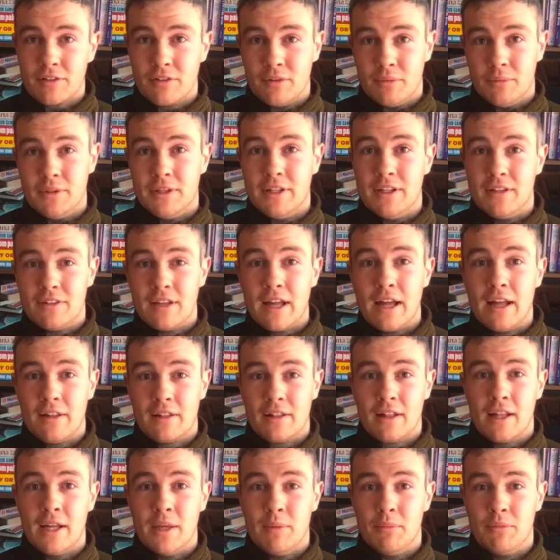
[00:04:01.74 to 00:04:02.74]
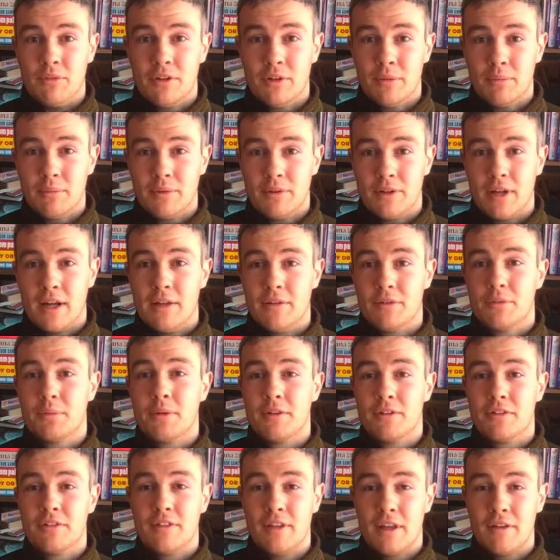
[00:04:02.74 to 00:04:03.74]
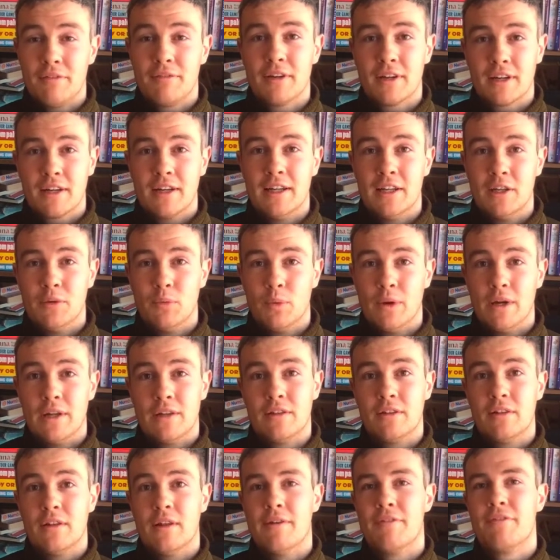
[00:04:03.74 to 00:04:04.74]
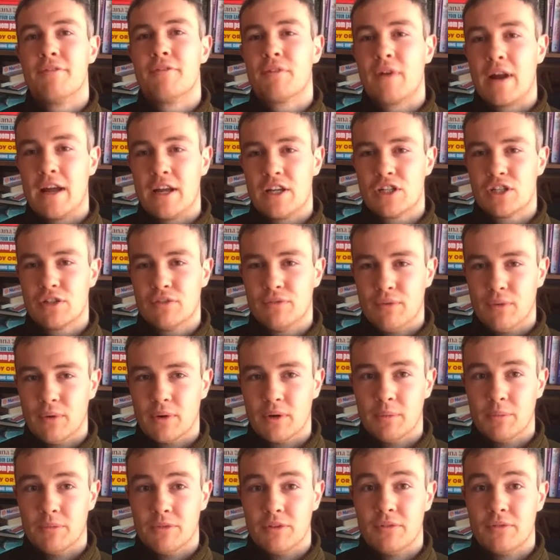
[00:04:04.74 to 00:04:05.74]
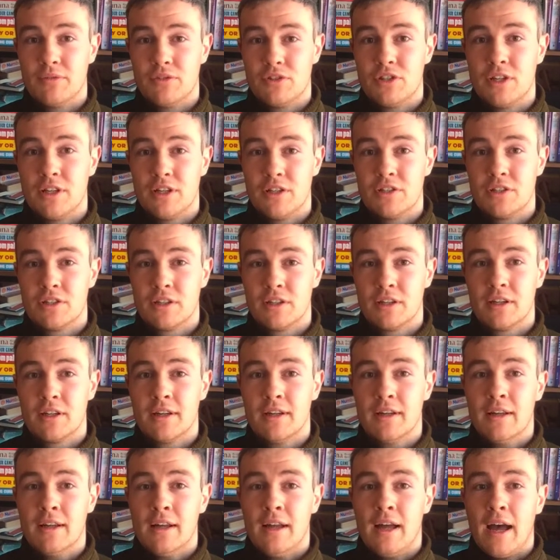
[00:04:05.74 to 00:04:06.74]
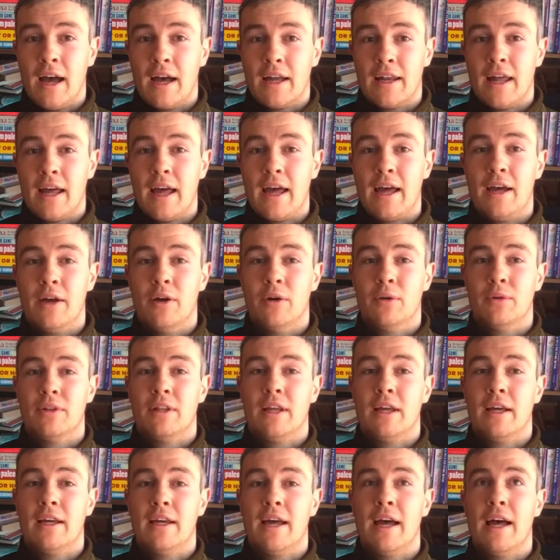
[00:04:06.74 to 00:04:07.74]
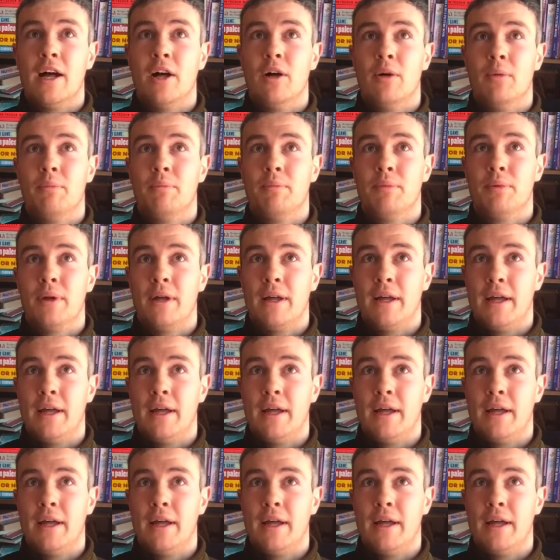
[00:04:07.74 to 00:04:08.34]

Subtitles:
some of these health claims up, and specifically with the fresh forms of ginger and how they help